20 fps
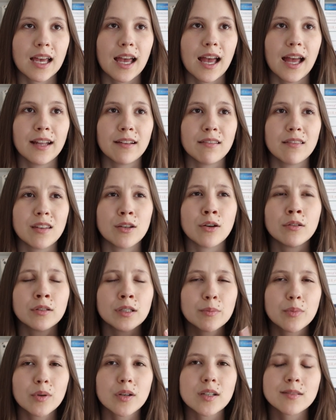and the
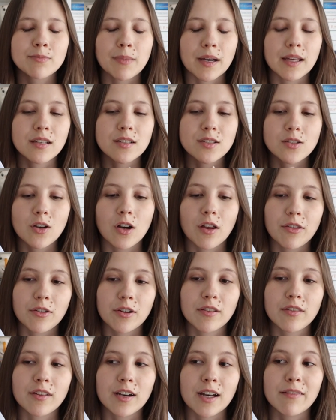only books by this
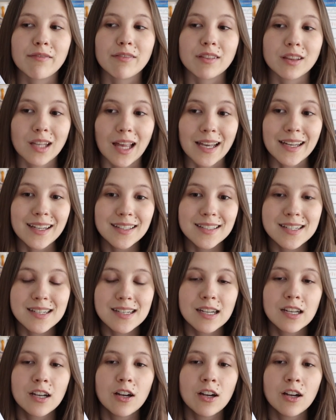author that I've liked